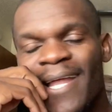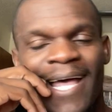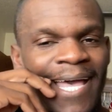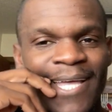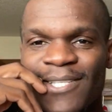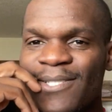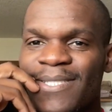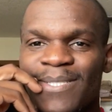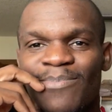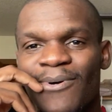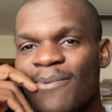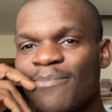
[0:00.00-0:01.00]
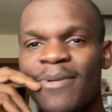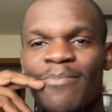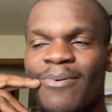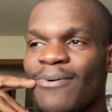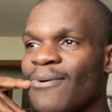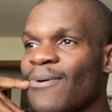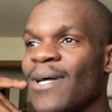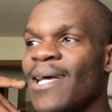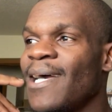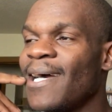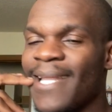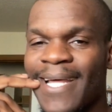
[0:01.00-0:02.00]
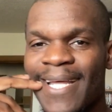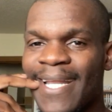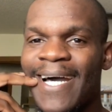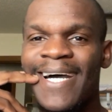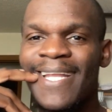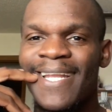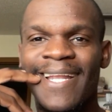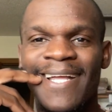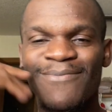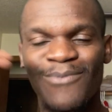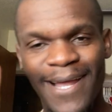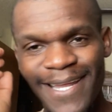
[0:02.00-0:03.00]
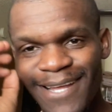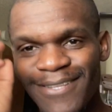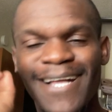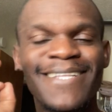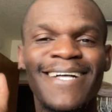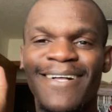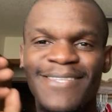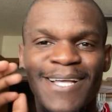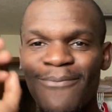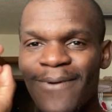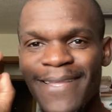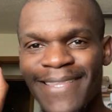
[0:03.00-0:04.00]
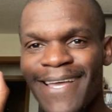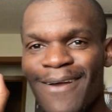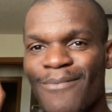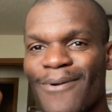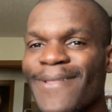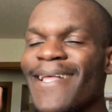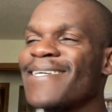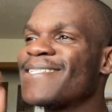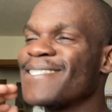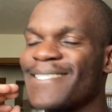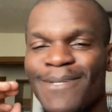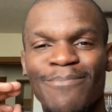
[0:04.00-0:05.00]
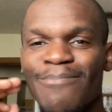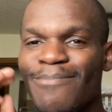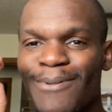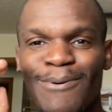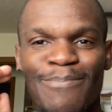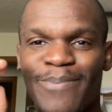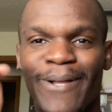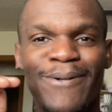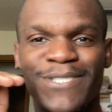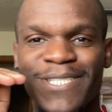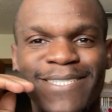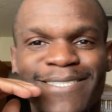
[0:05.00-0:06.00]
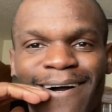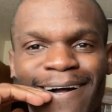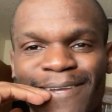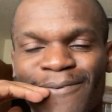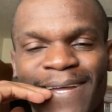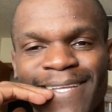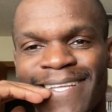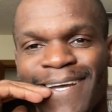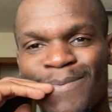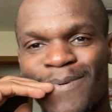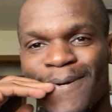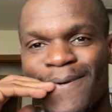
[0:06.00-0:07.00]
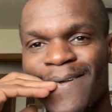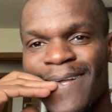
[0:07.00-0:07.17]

hate to disappoint people, and right now, that right there, bro, that's just some blue pill shit talking right there, bro.